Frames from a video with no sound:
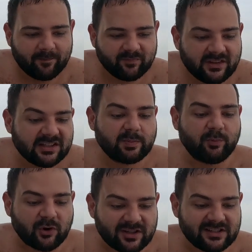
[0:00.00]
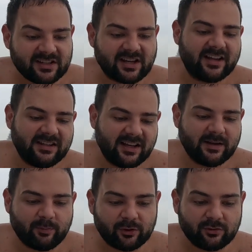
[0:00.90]
This process
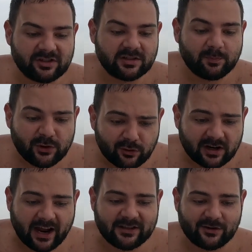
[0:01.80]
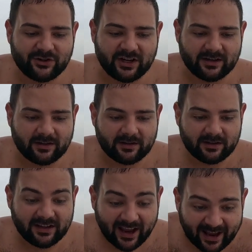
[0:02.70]
ideally produces pure hydrogen
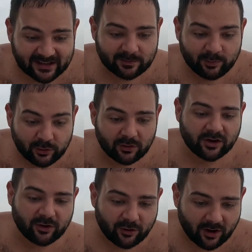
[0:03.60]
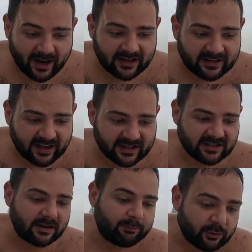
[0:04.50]
gas, pure chlorine gas,
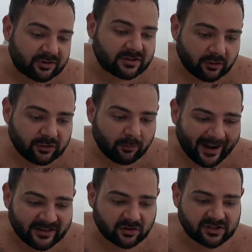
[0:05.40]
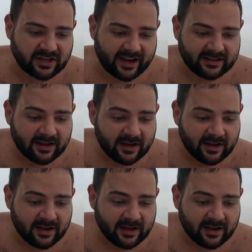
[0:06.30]
and pure sodium hydroxide.